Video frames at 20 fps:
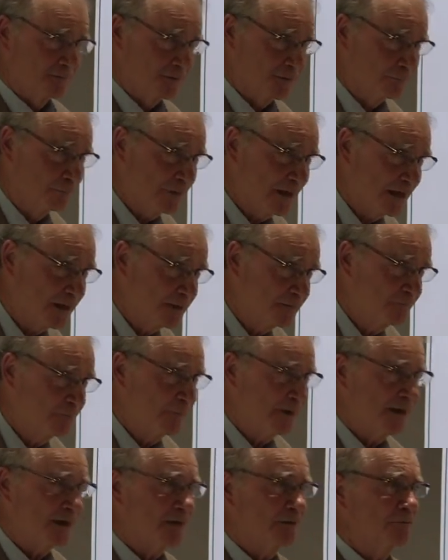competitive
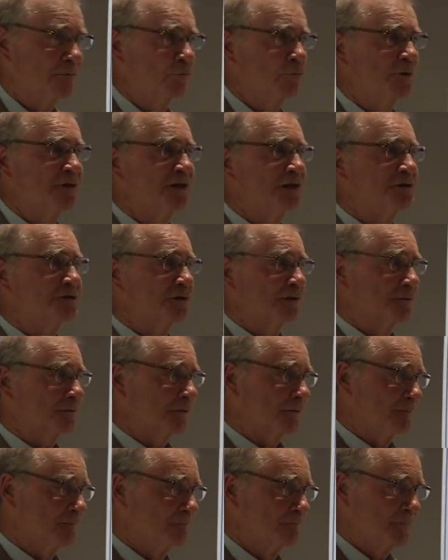battle with each
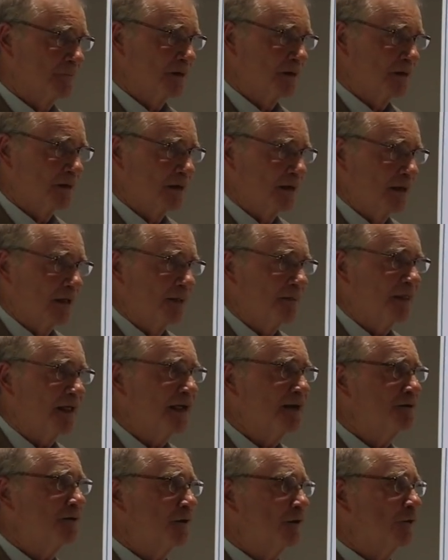other.
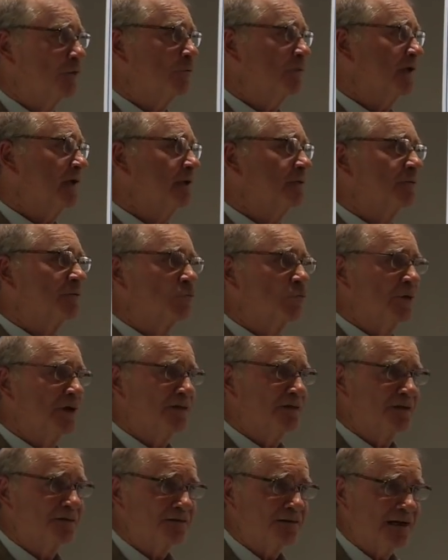They know they either
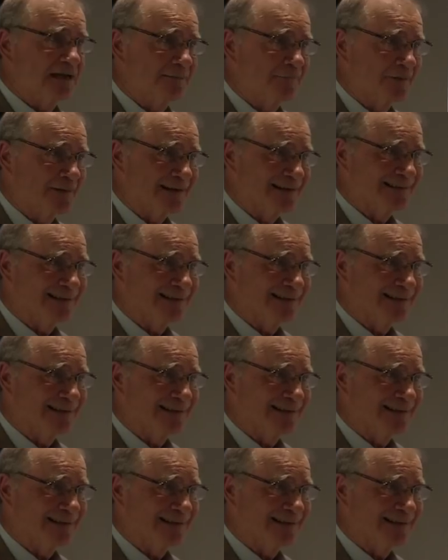win this game or they